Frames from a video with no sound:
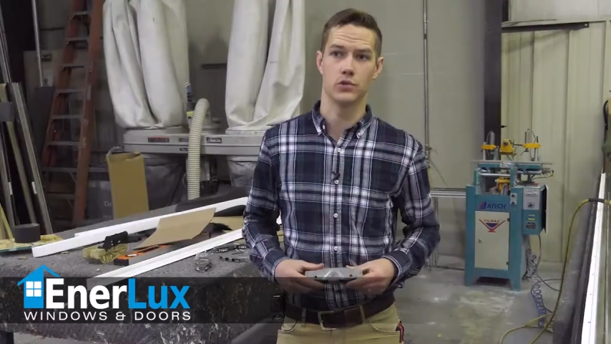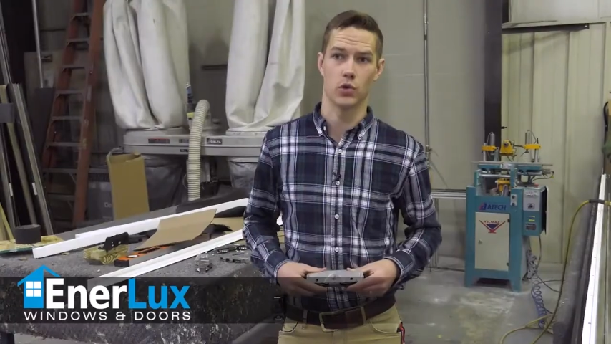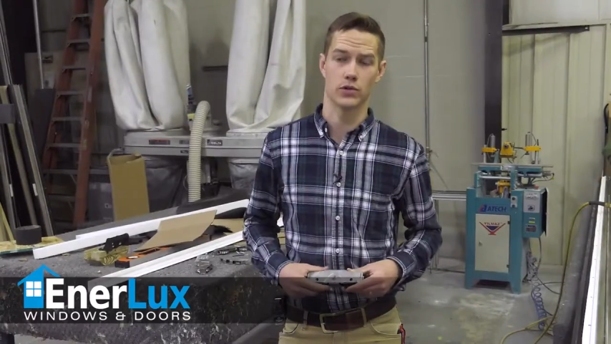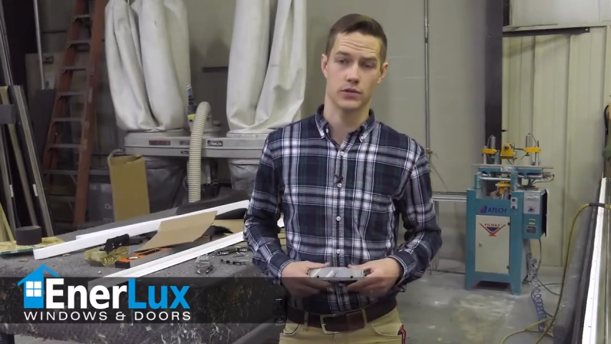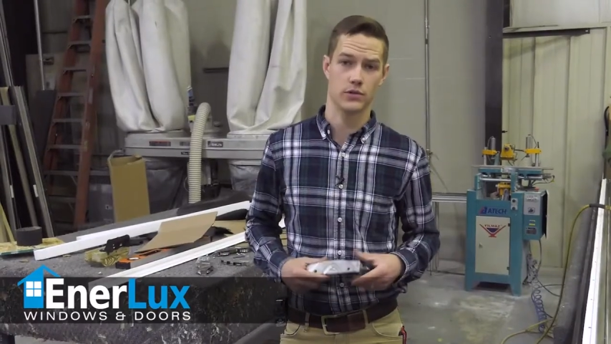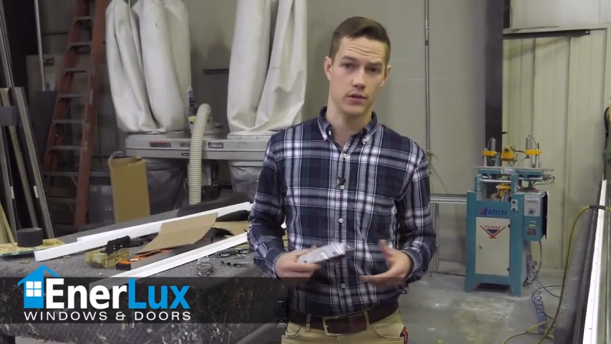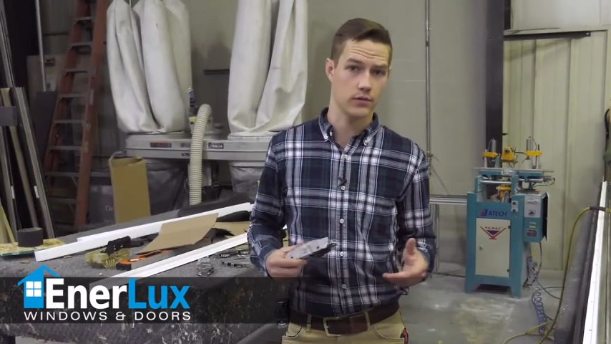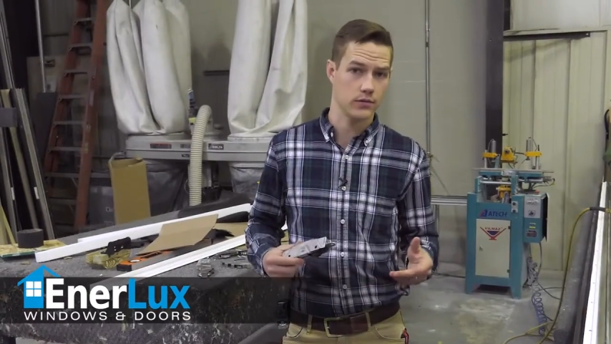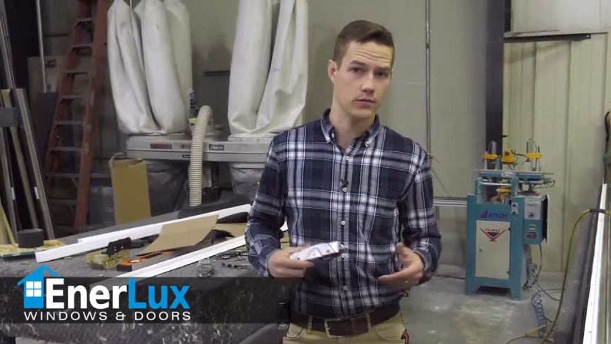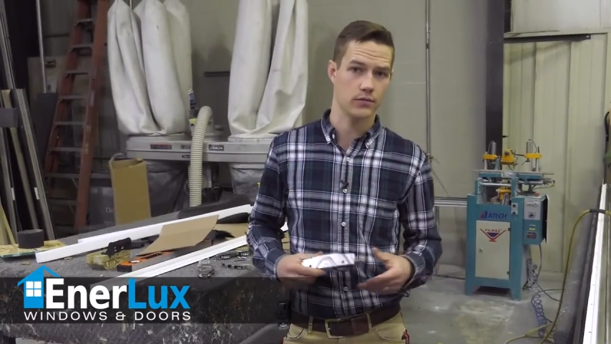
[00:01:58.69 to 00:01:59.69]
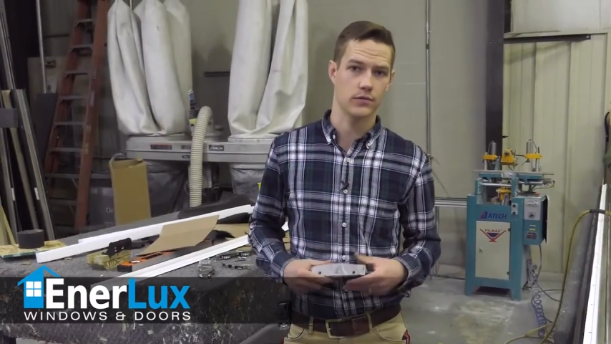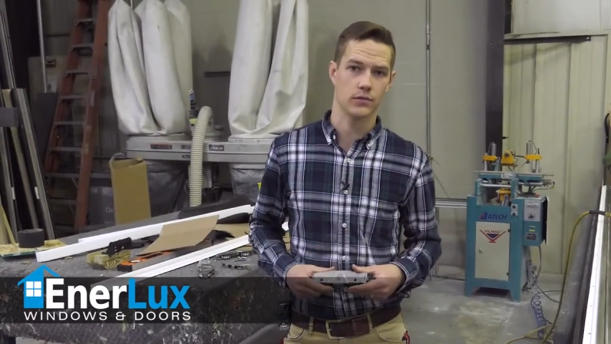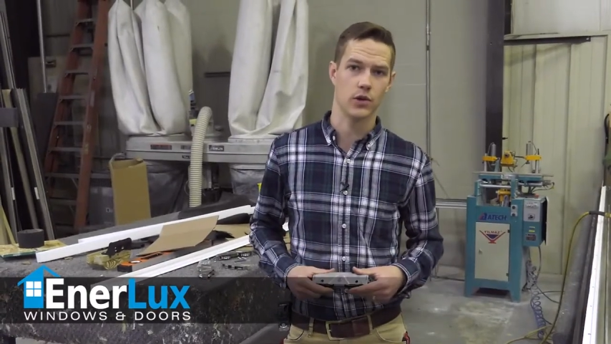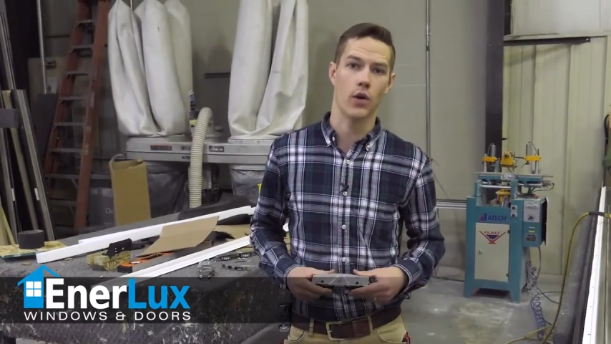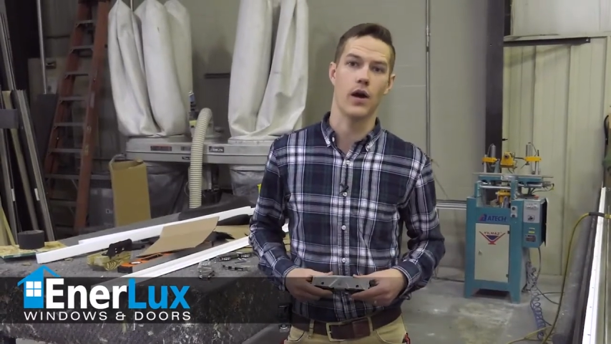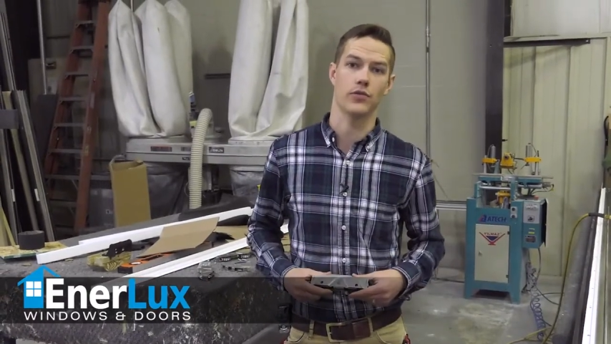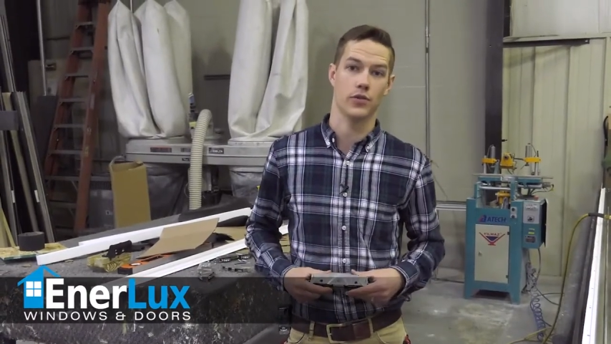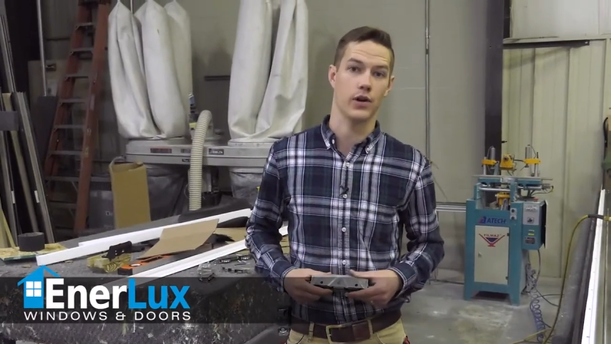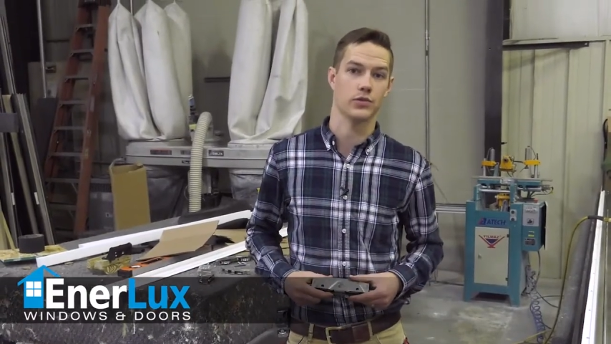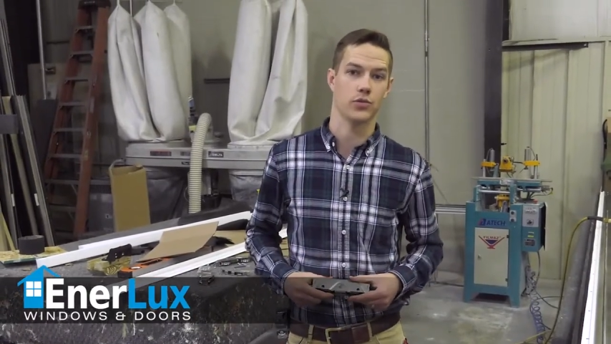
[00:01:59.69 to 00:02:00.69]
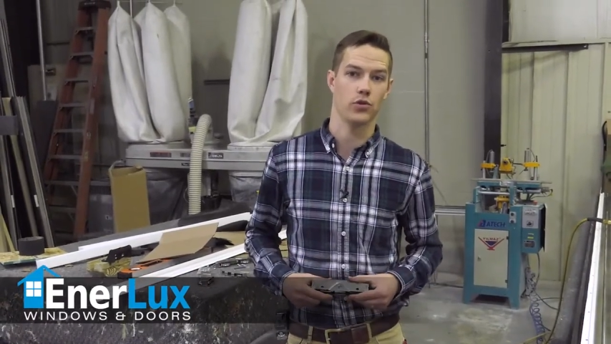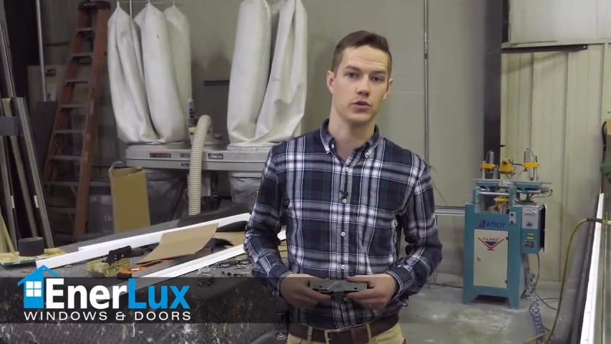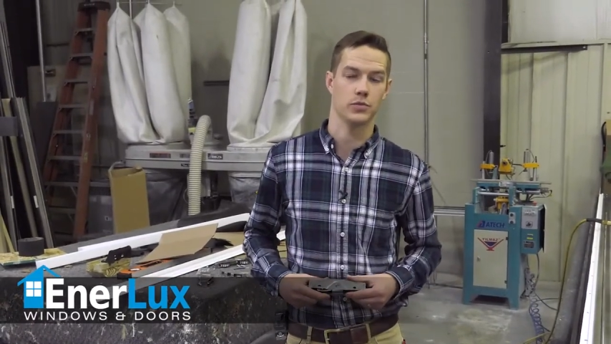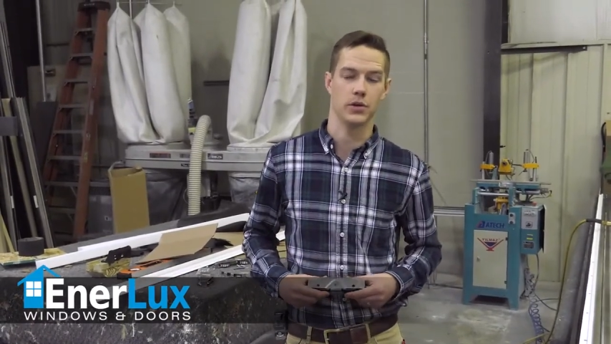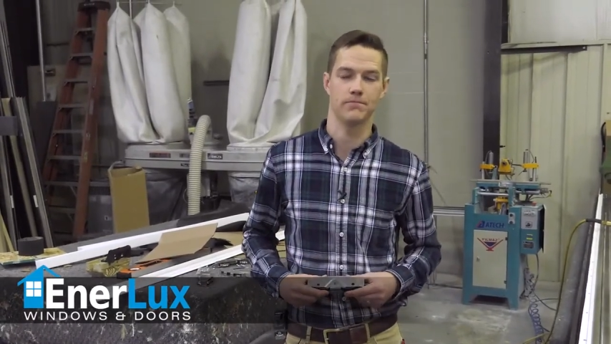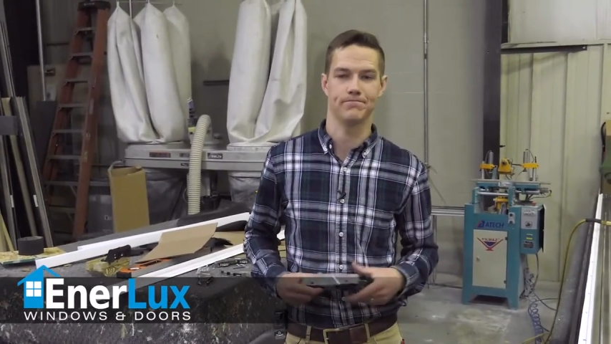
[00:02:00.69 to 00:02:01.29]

doors don't have the greatest rollers. But